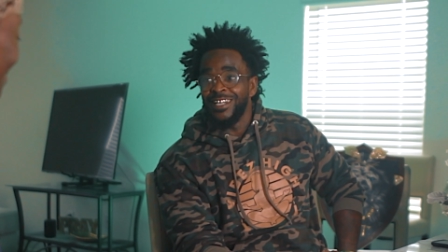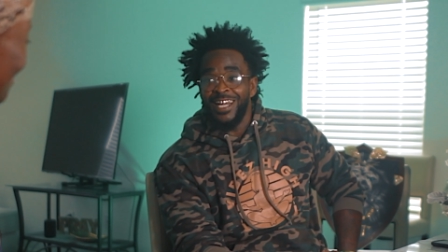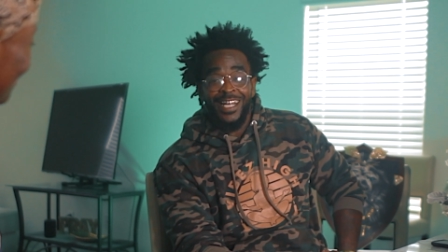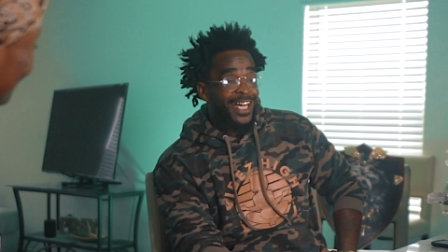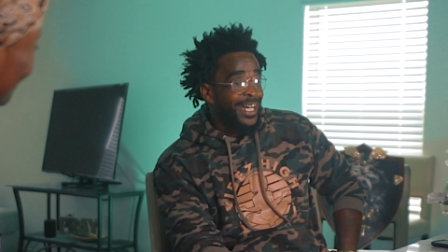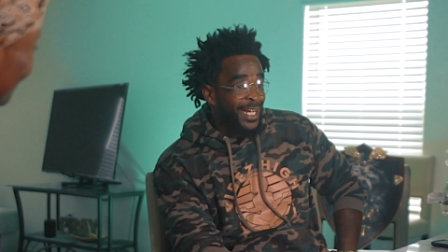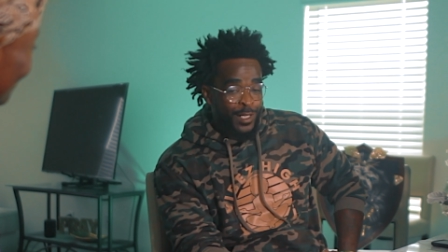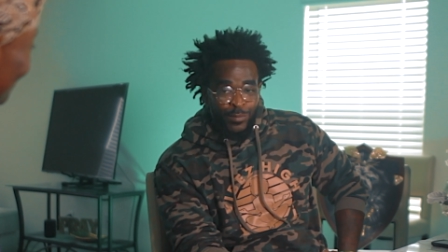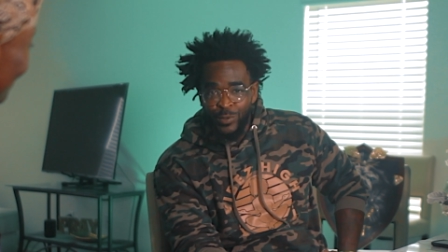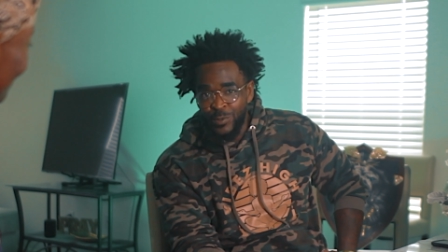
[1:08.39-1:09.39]

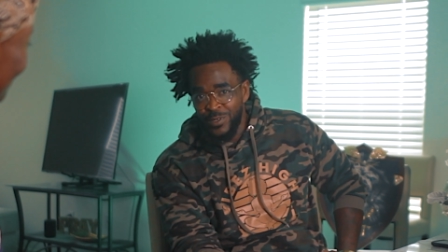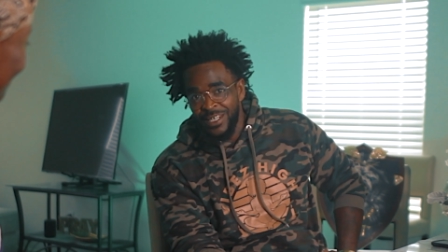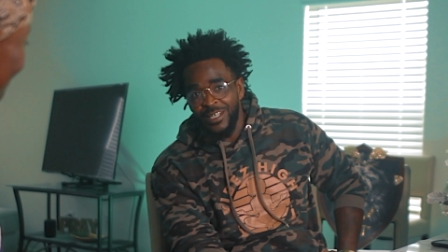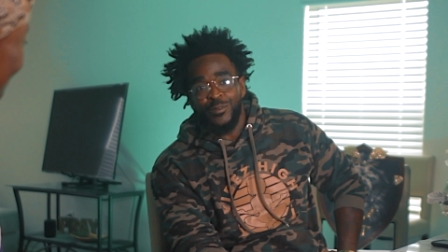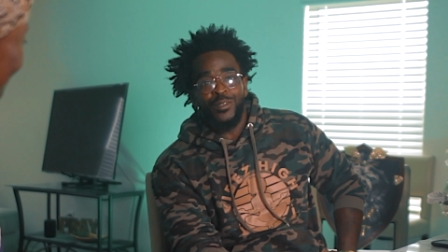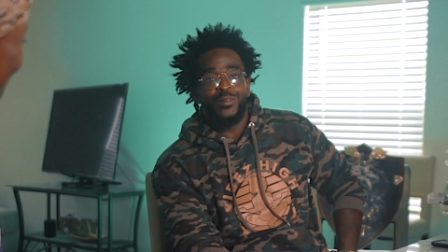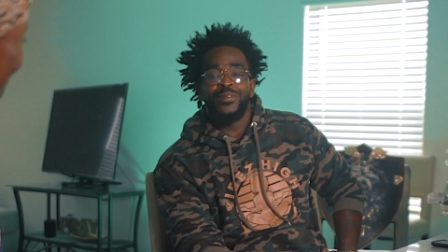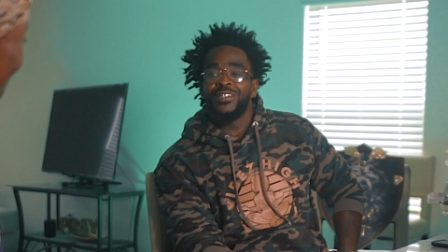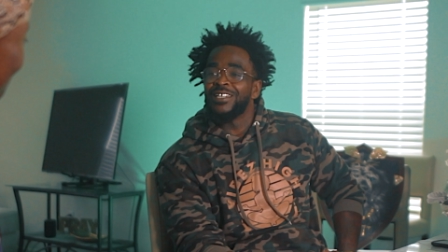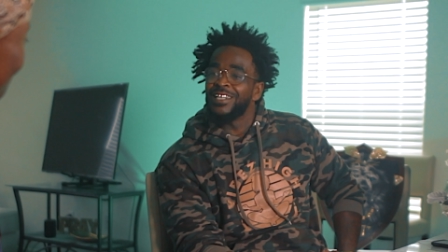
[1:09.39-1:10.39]
AKA Bruce Ingram.
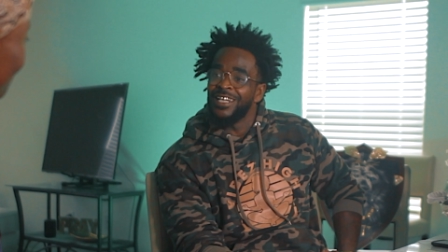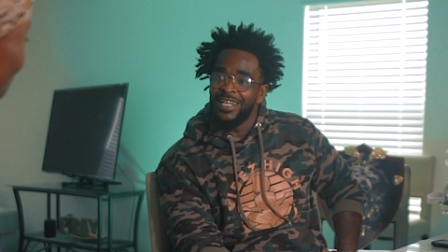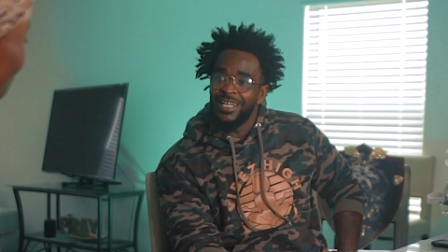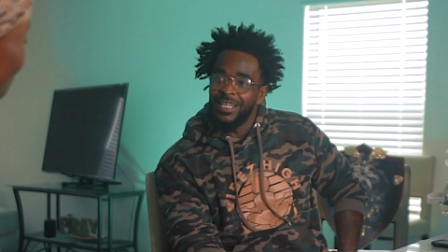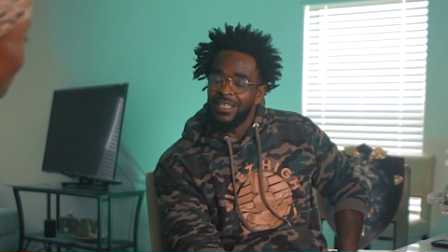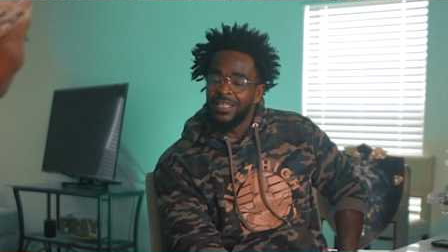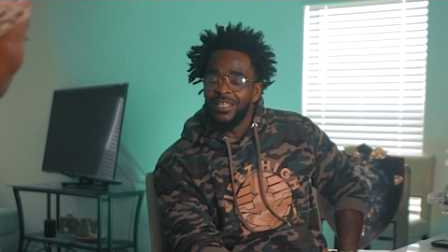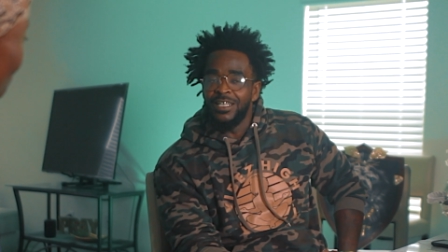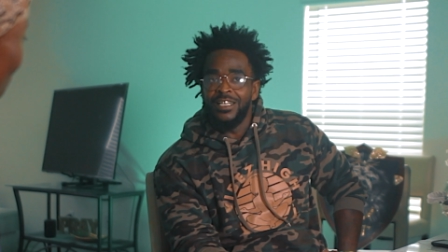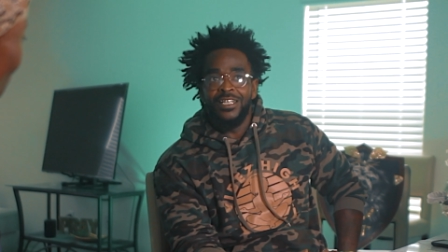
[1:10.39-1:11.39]

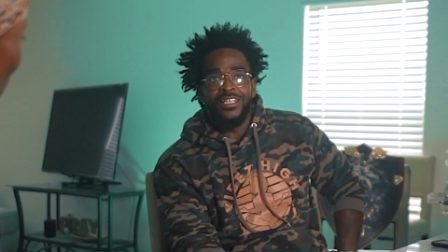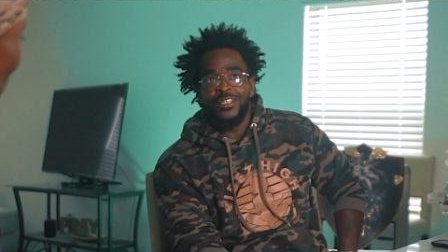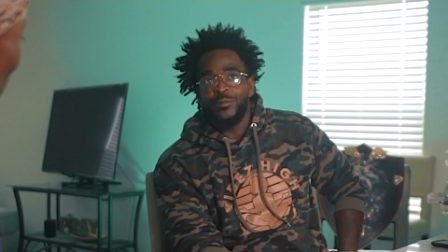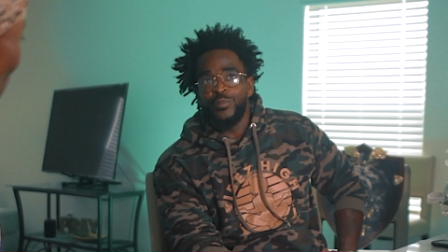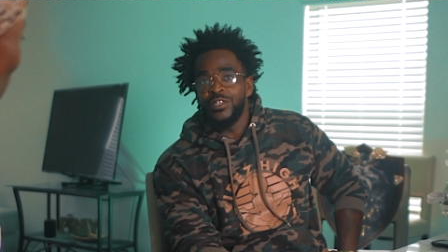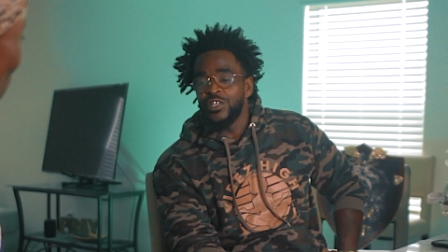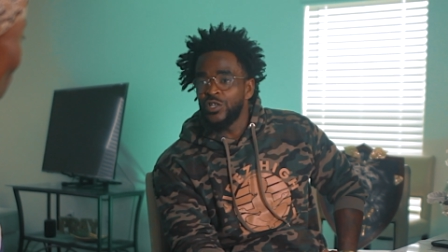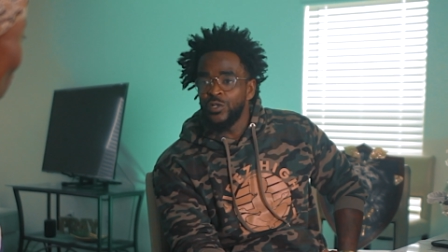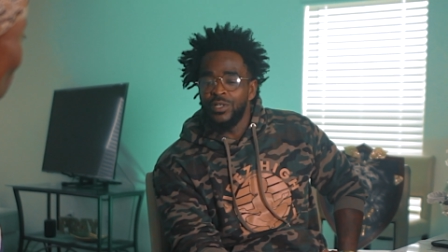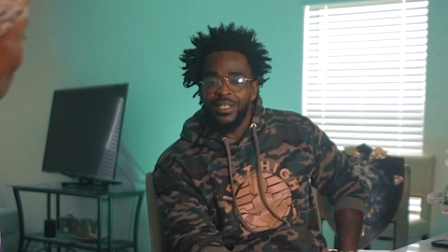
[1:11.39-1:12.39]
Uh, Prince
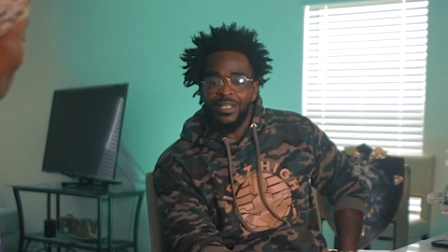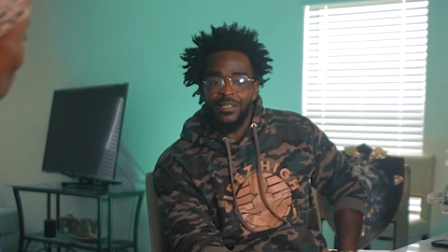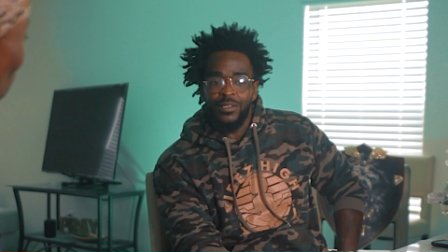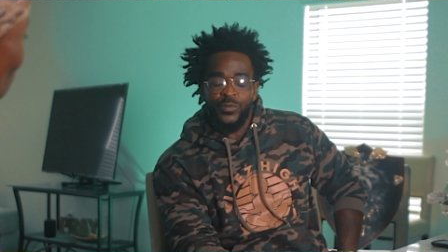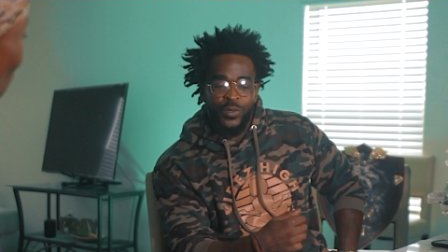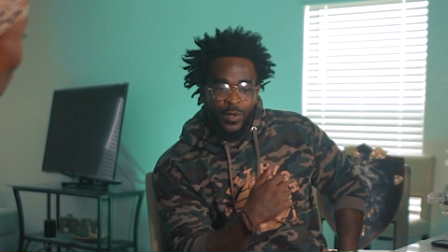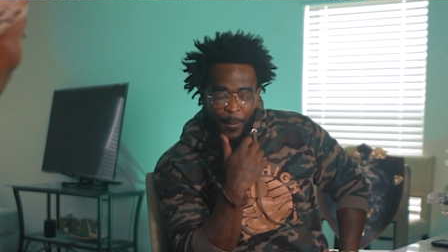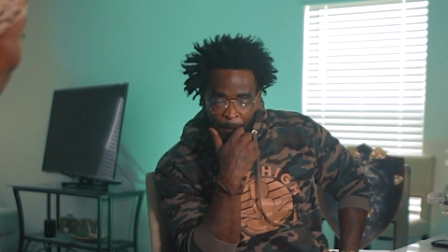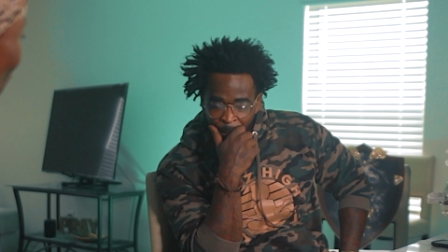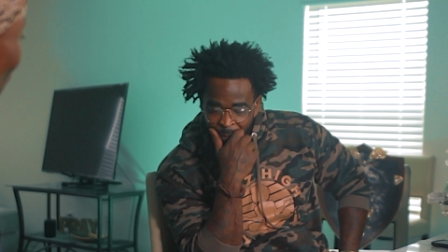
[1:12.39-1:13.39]
Ashur, it comes
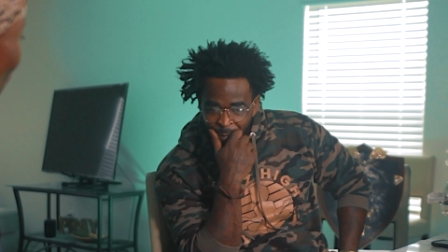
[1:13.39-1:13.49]
from